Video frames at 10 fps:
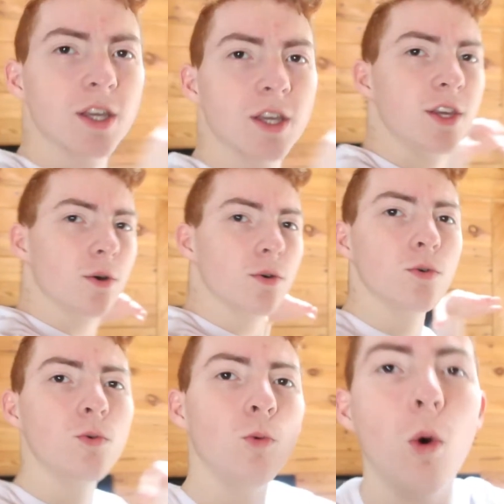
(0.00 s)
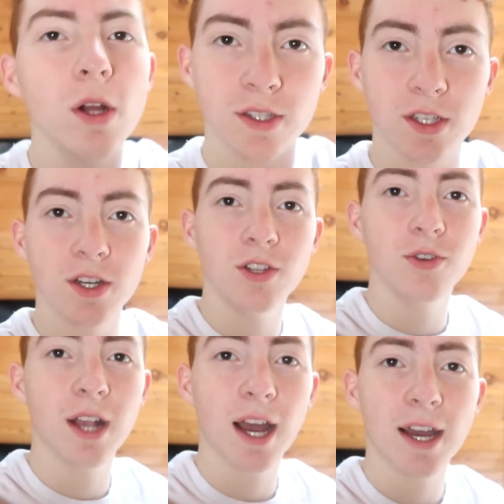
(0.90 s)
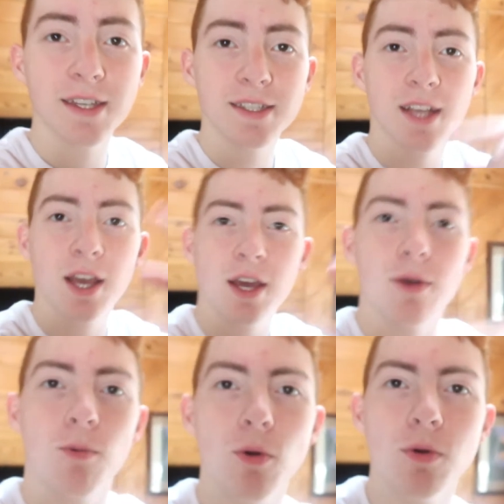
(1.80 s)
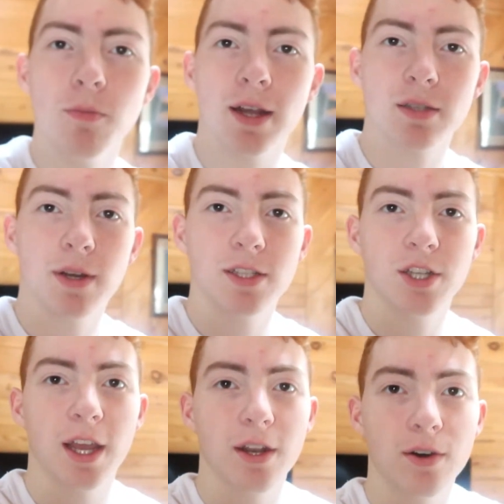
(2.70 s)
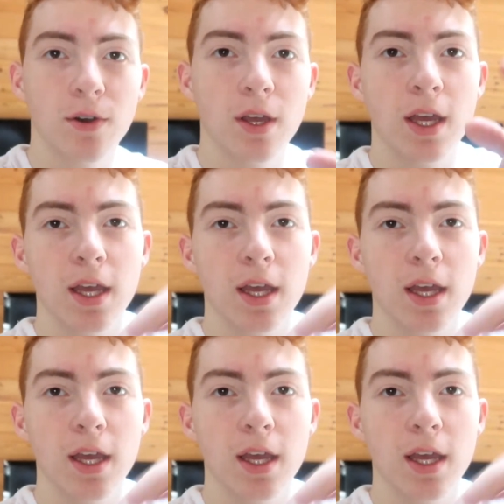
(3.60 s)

Yo, what's good, you guys, and welcome back to my channel.